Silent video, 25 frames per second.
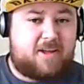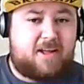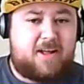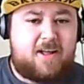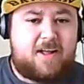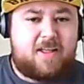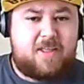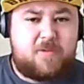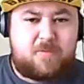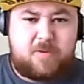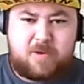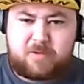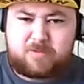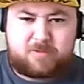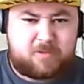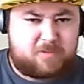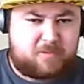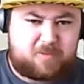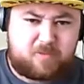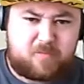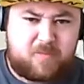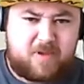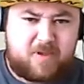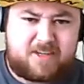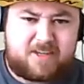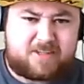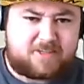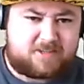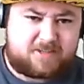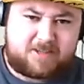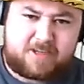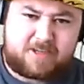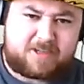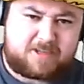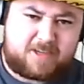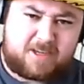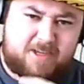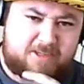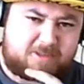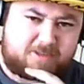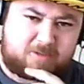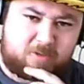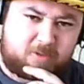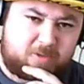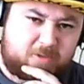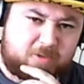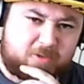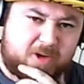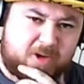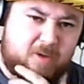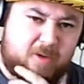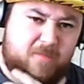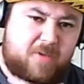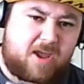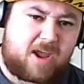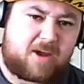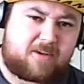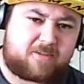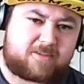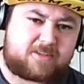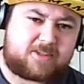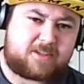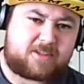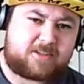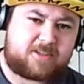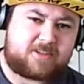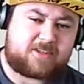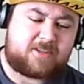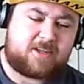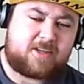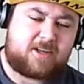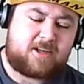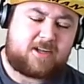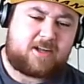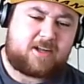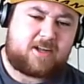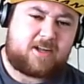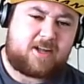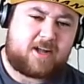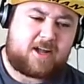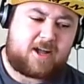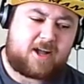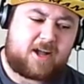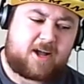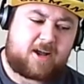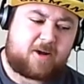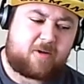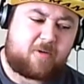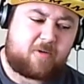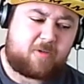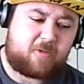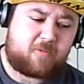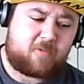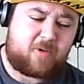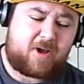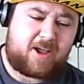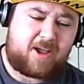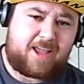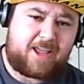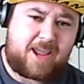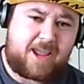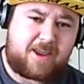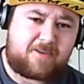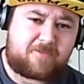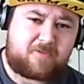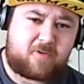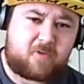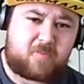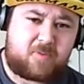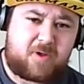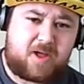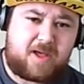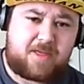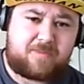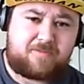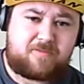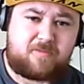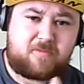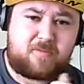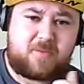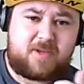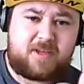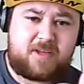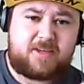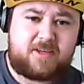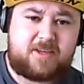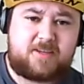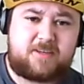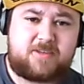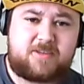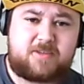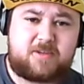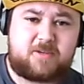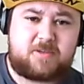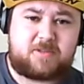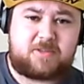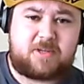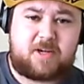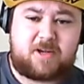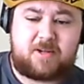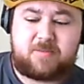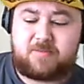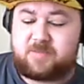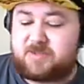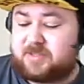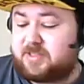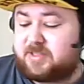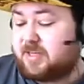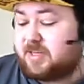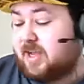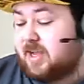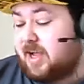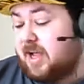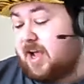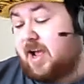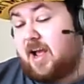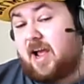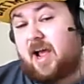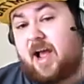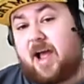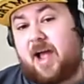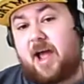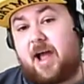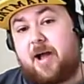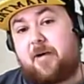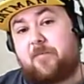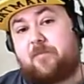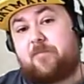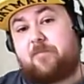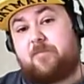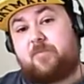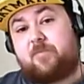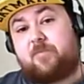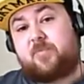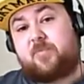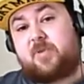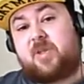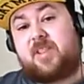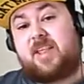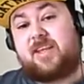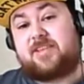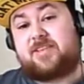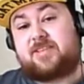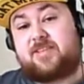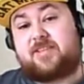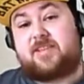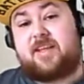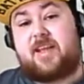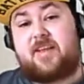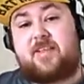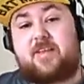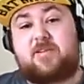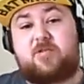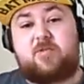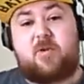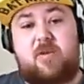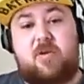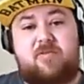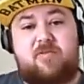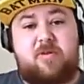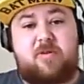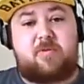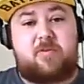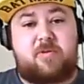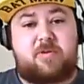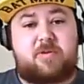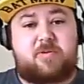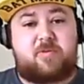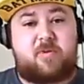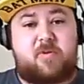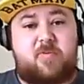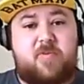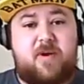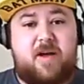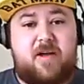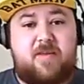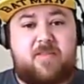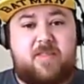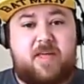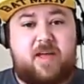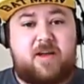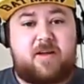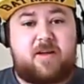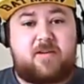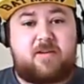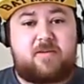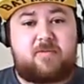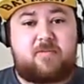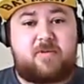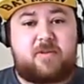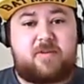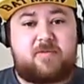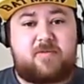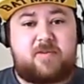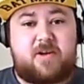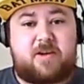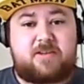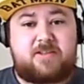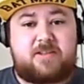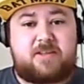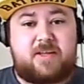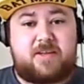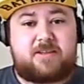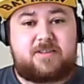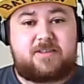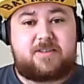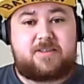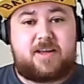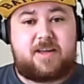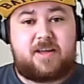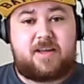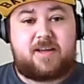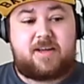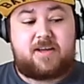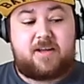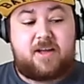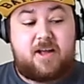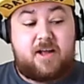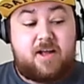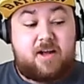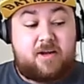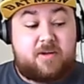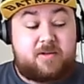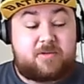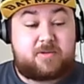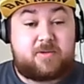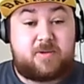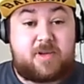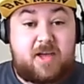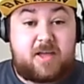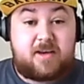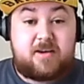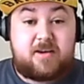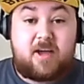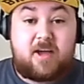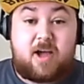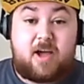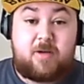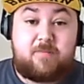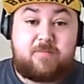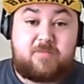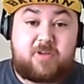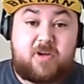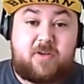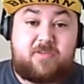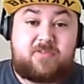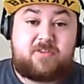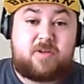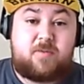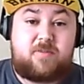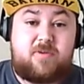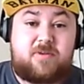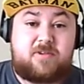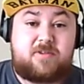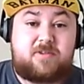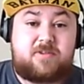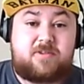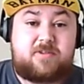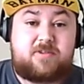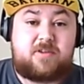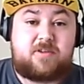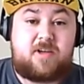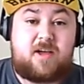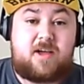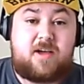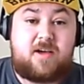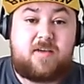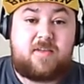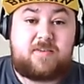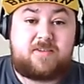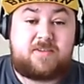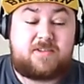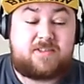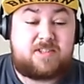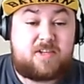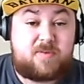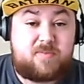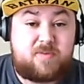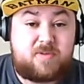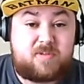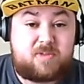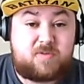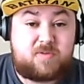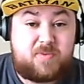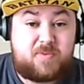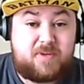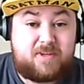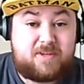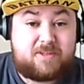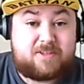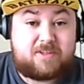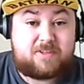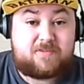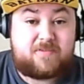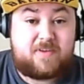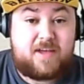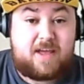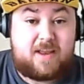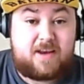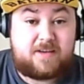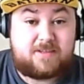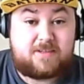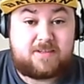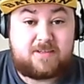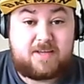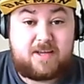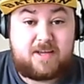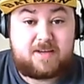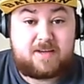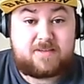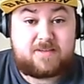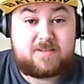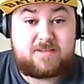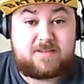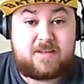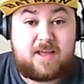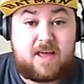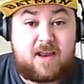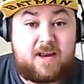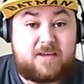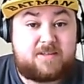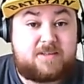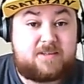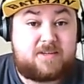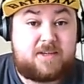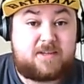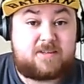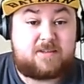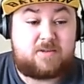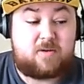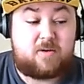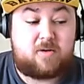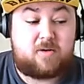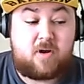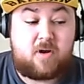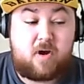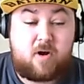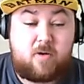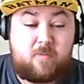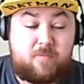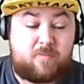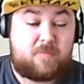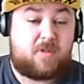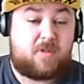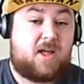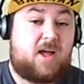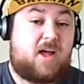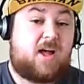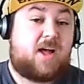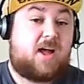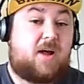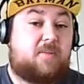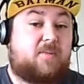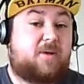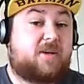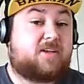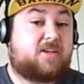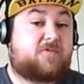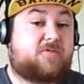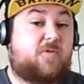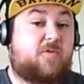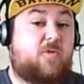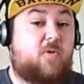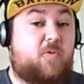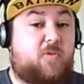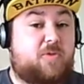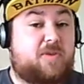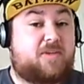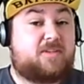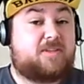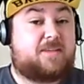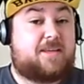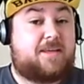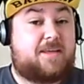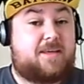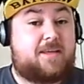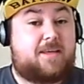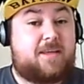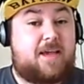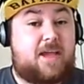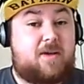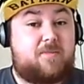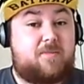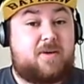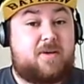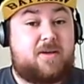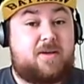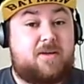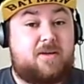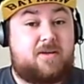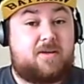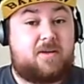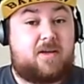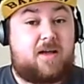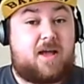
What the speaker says: The Imperial Truth for me is not good. I'm a heretic all the way. Eightfold Path for me, good times. But that's all I really want to talk about that with regard to that today. So again, I'm Darth Sebious. This is Sebious Speaks for Allies Index, allies-index.com, place for all things geeky gaming.